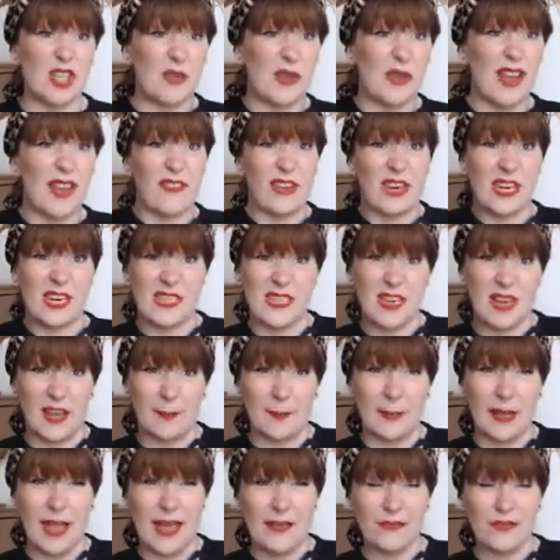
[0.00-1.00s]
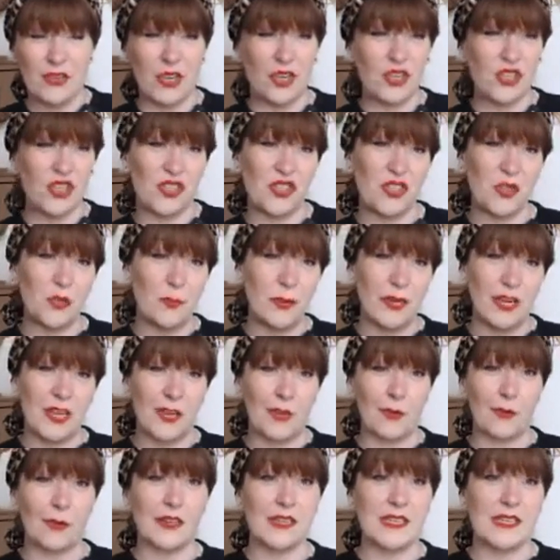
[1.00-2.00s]
Do you have any time left? Could you do a bit of
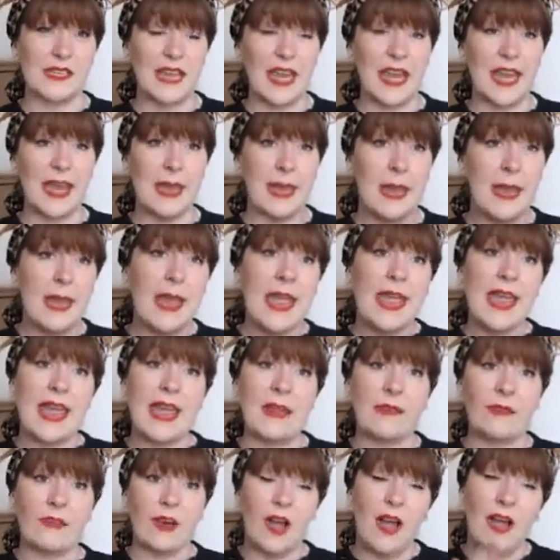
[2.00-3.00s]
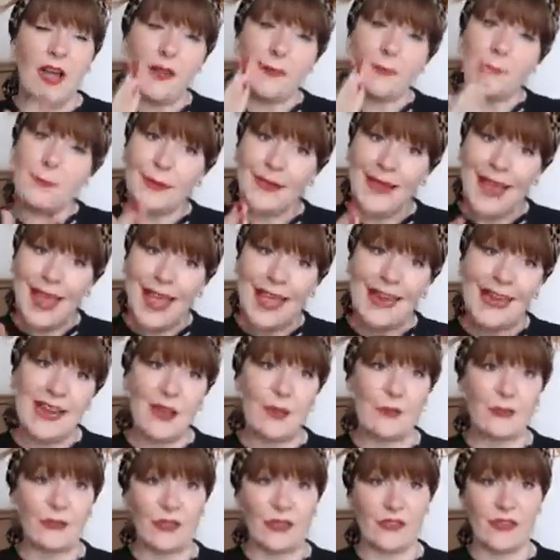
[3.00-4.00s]
yoga today? If not, plan it
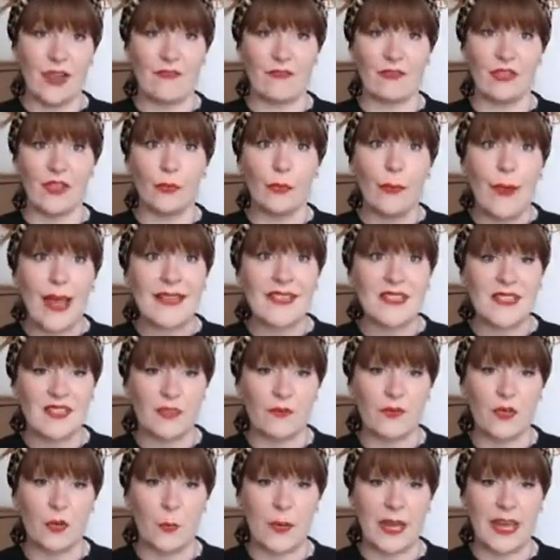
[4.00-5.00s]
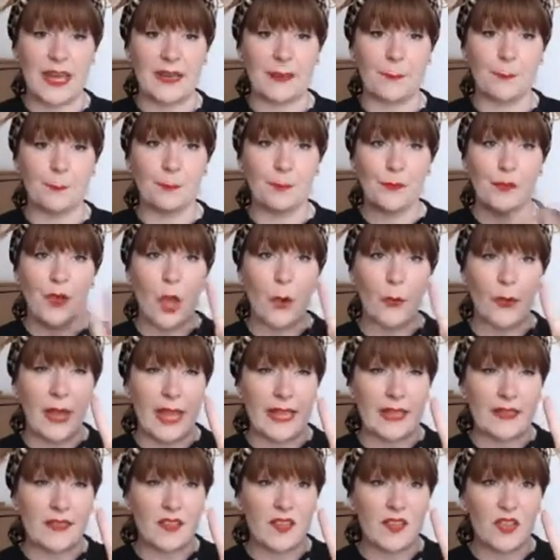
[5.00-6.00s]
out for the rest of the week.
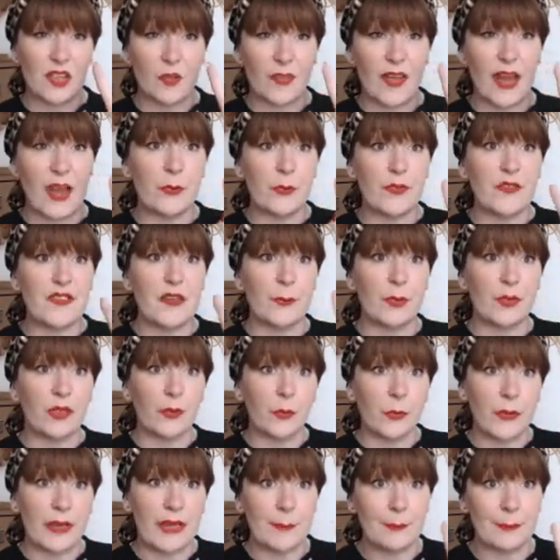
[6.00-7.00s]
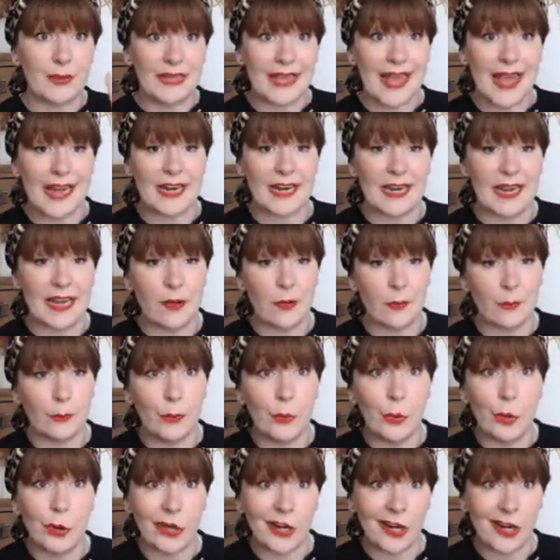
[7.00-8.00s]
Okay. So that was number 3, plan it out,
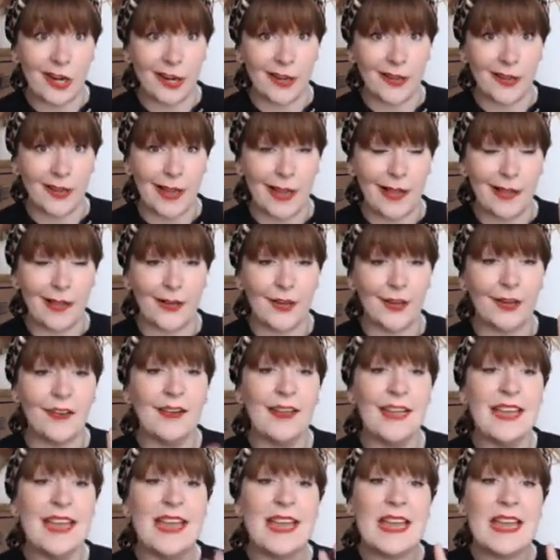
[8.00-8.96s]
put it in the calendar.